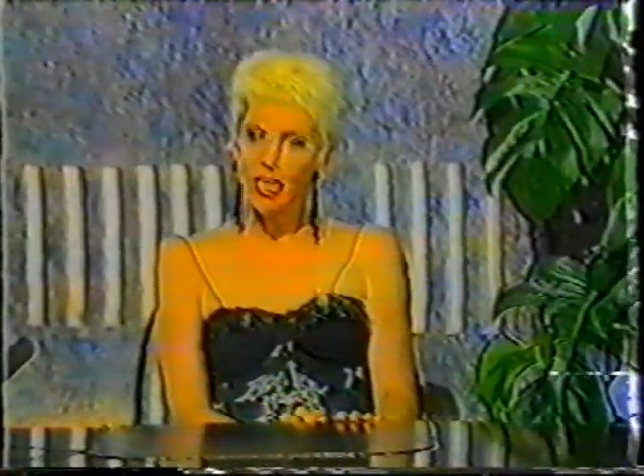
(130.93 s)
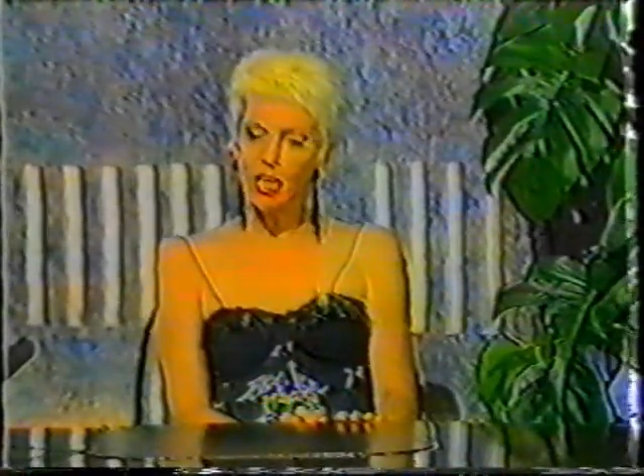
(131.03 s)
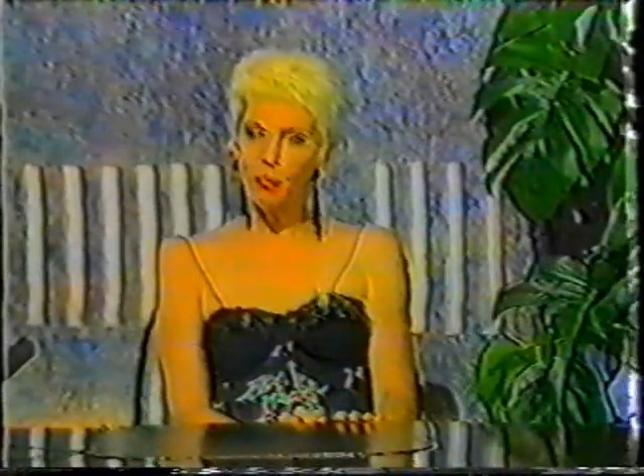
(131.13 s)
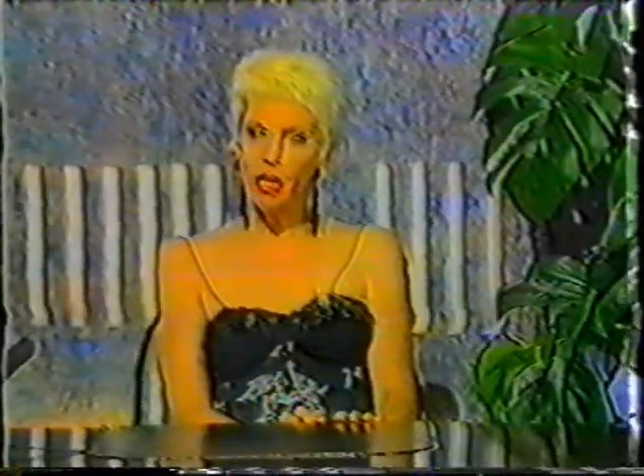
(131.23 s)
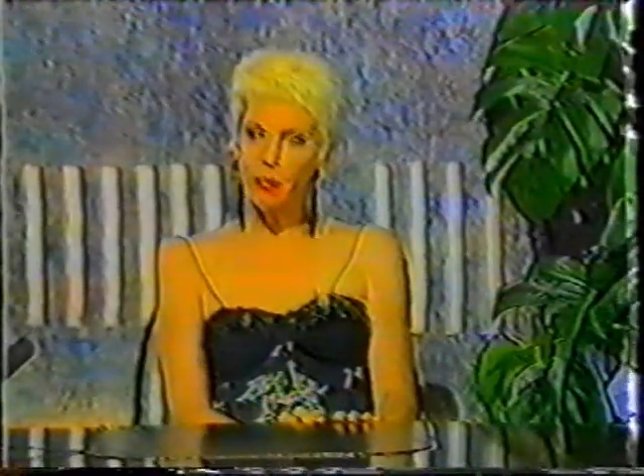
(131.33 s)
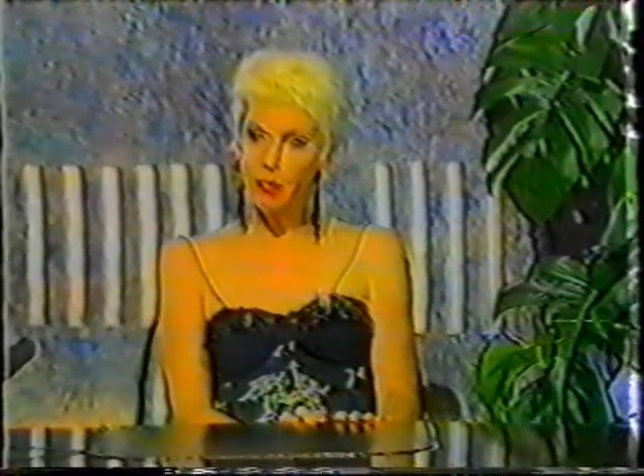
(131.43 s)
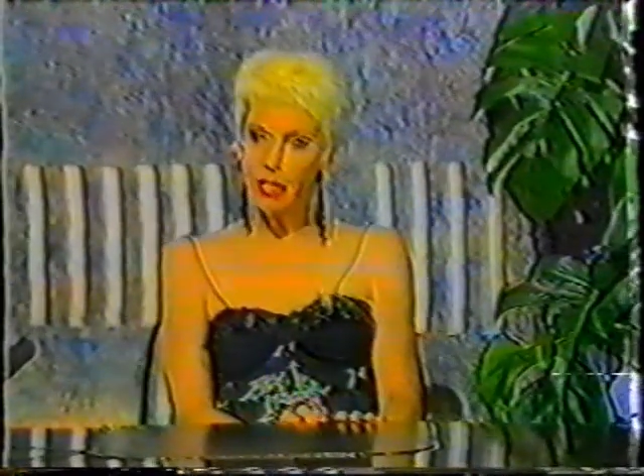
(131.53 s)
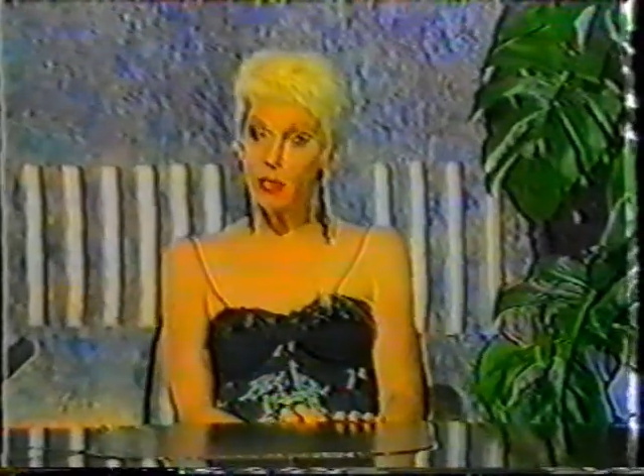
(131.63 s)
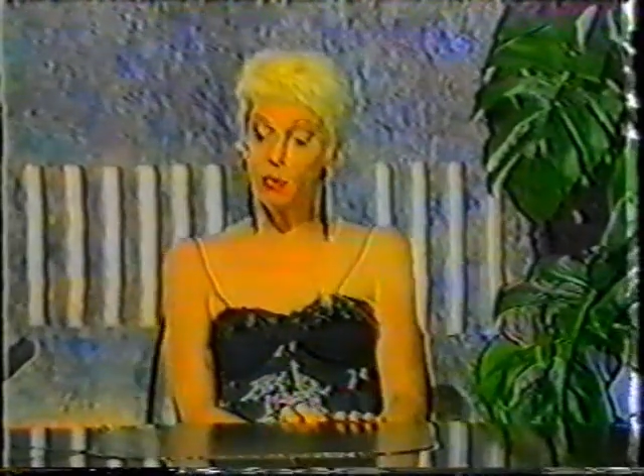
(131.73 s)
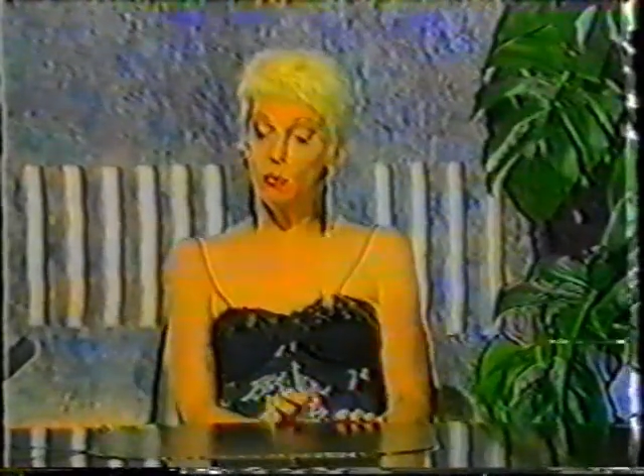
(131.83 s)
it made
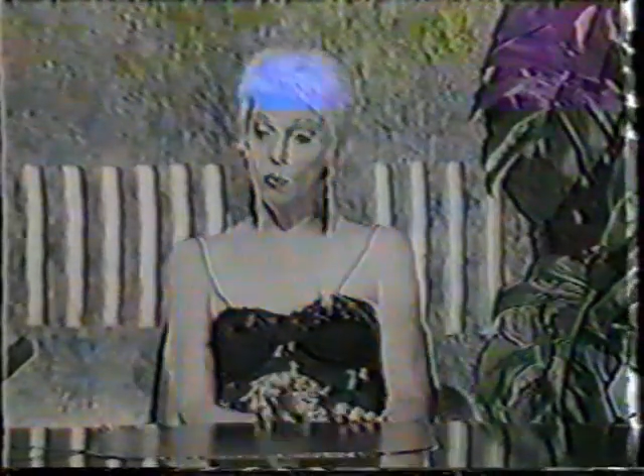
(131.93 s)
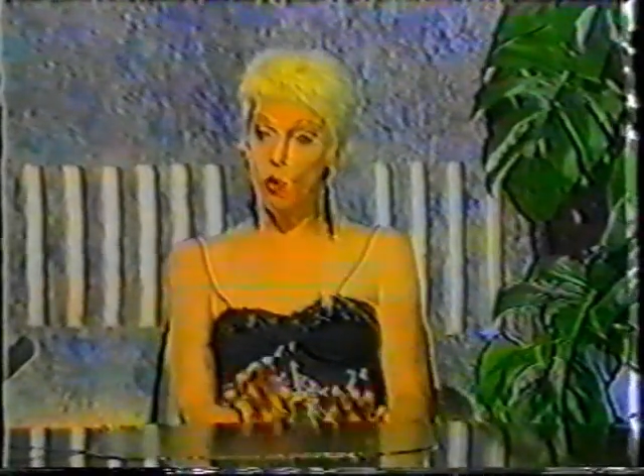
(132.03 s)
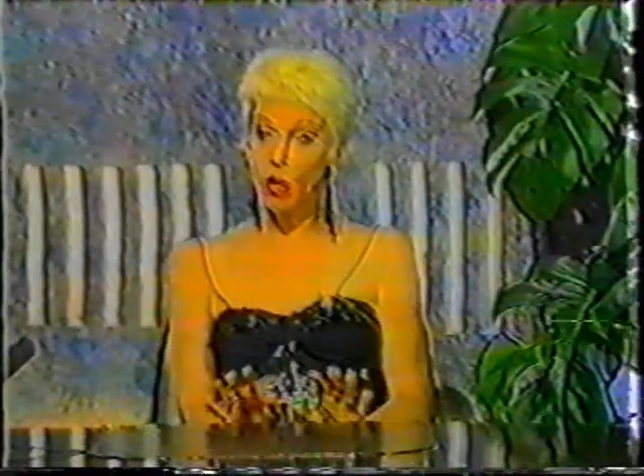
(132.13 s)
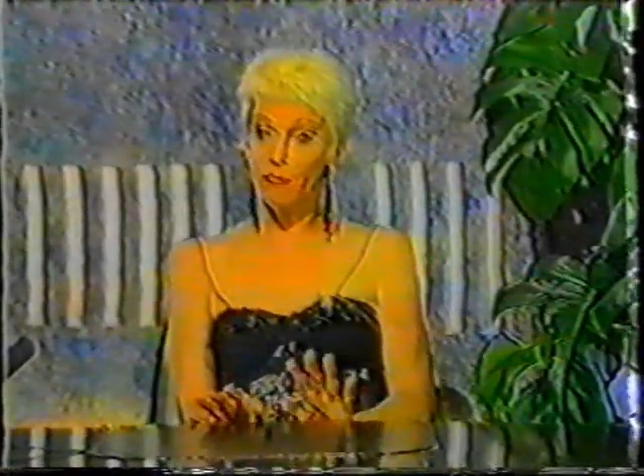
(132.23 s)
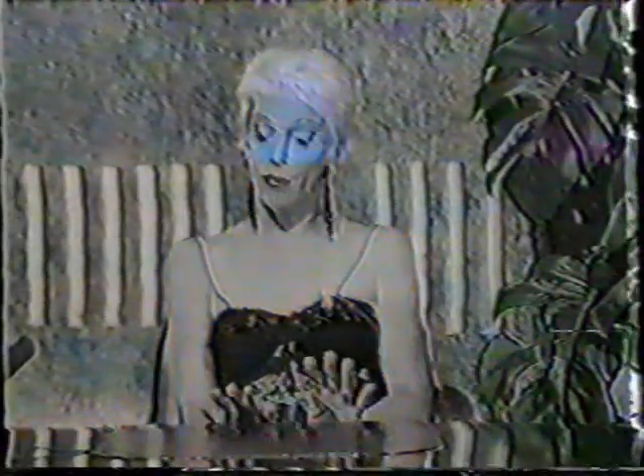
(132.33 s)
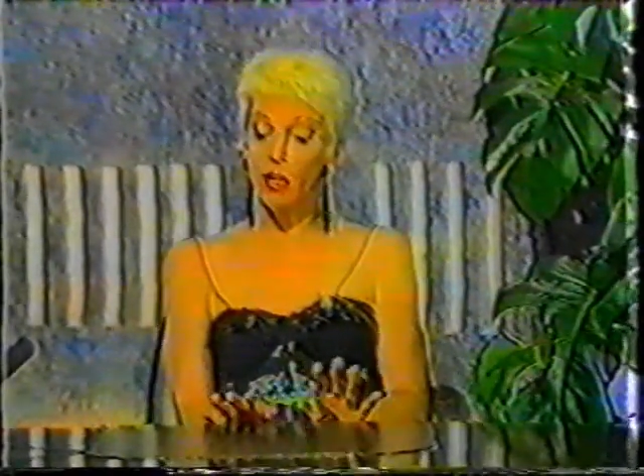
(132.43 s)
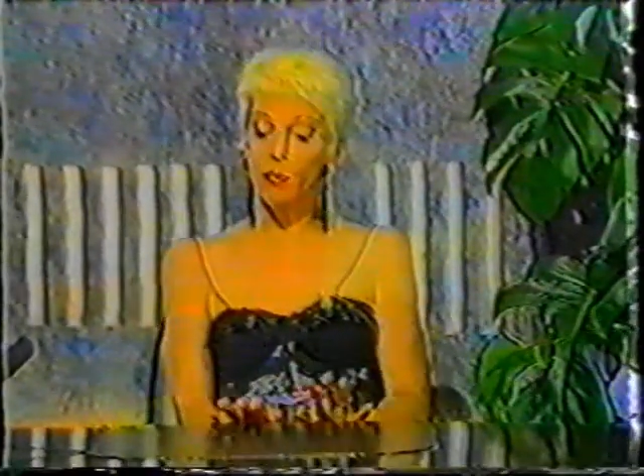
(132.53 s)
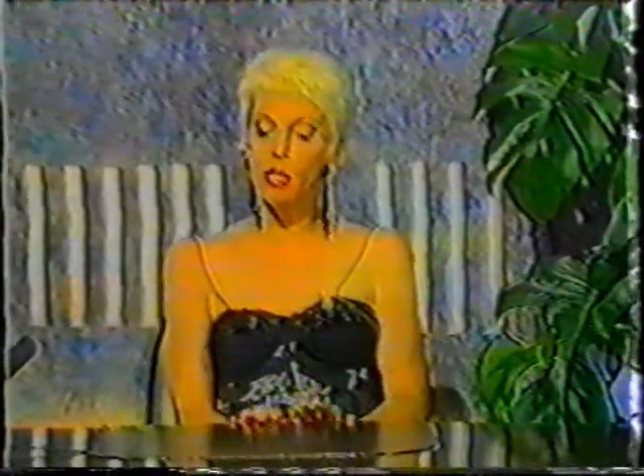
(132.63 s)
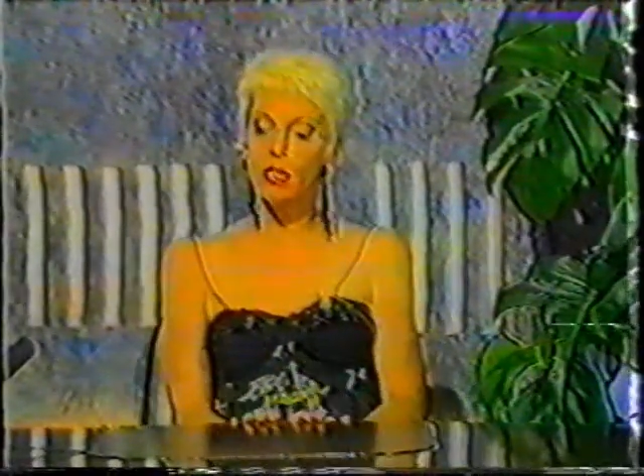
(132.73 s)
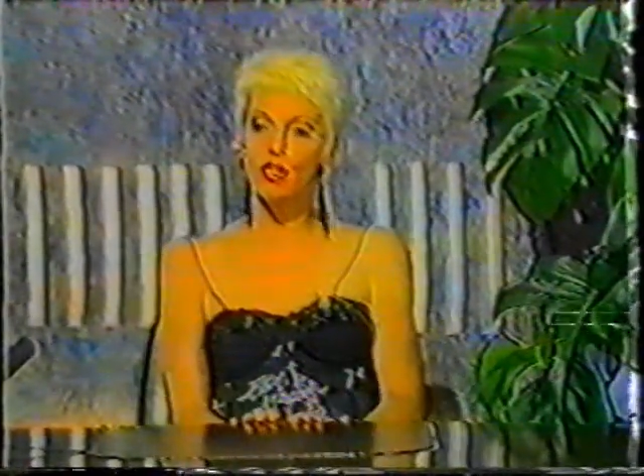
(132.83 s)
me want very
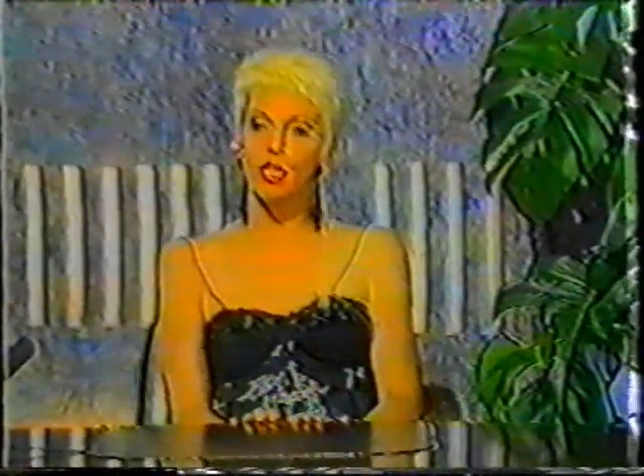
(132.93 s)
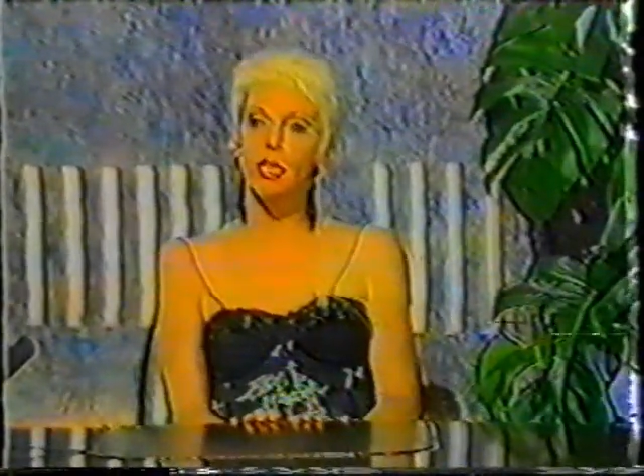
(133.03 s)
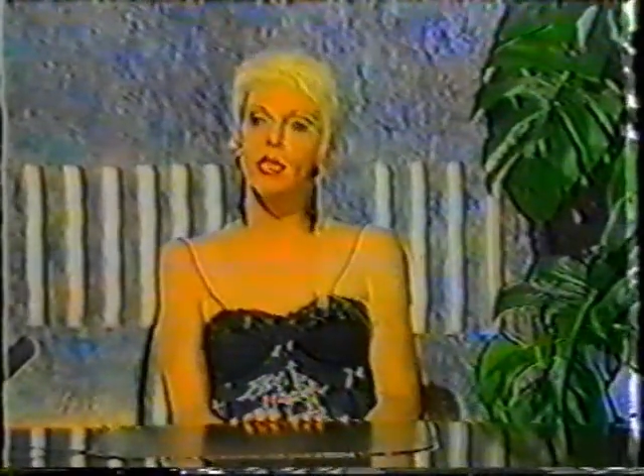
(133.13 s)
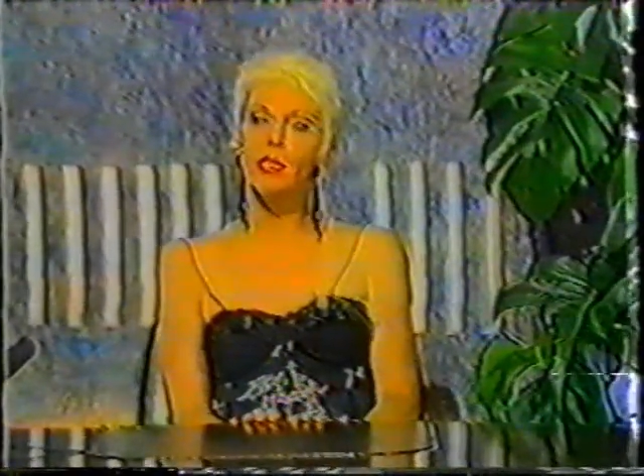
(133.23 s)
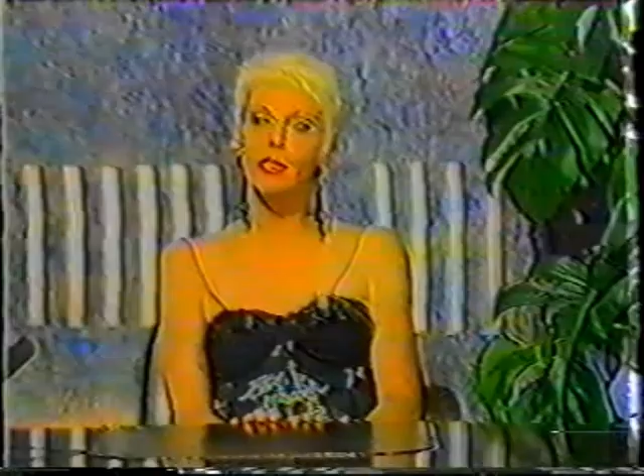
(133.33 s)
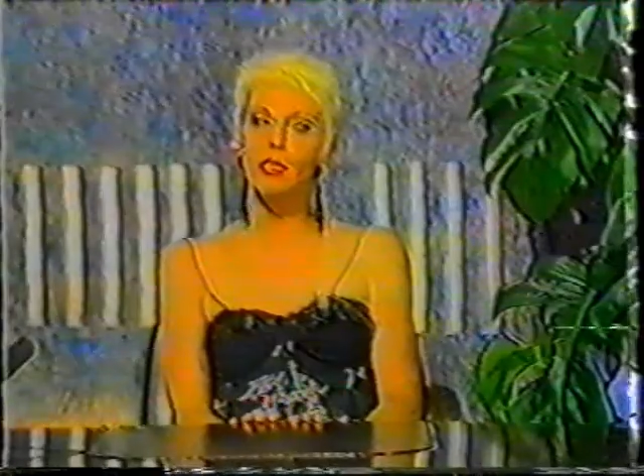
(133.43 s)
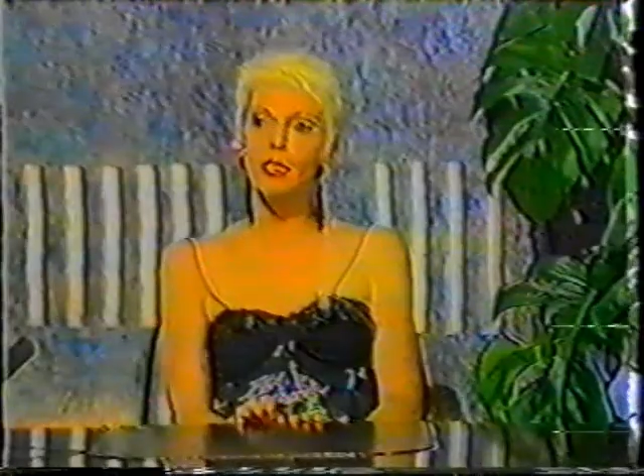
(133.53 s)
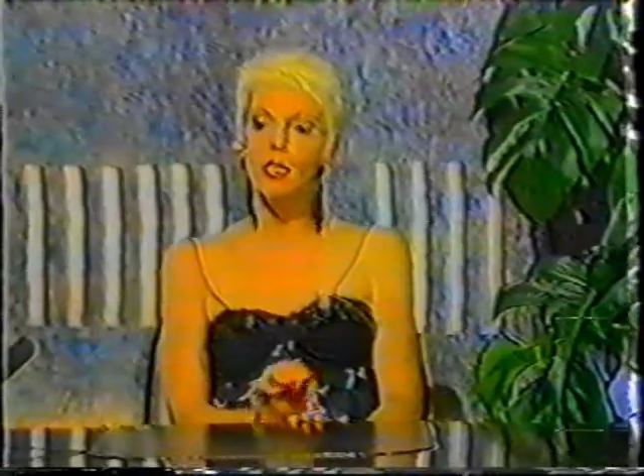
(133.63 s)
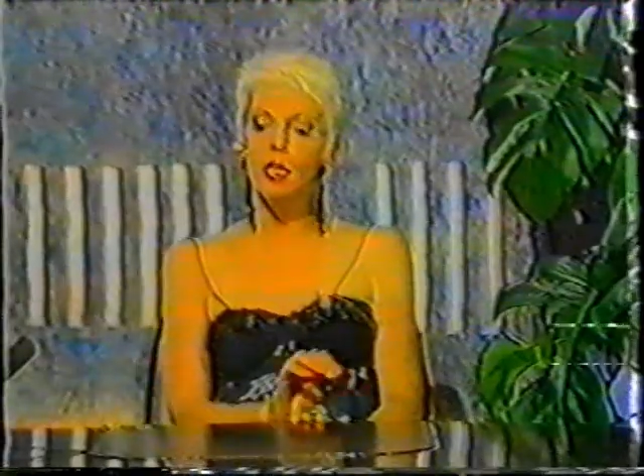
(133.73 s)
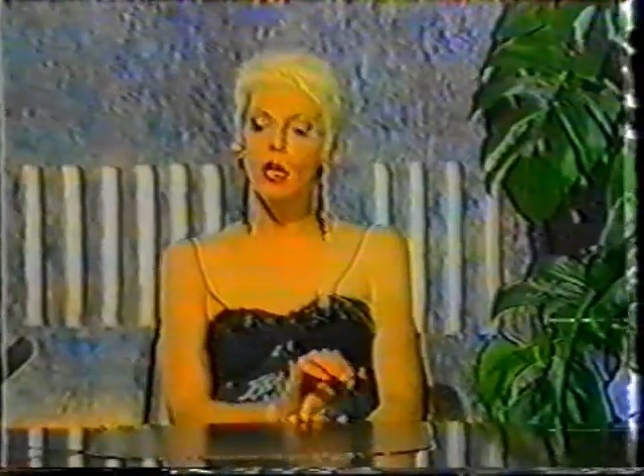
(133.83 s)
much to hear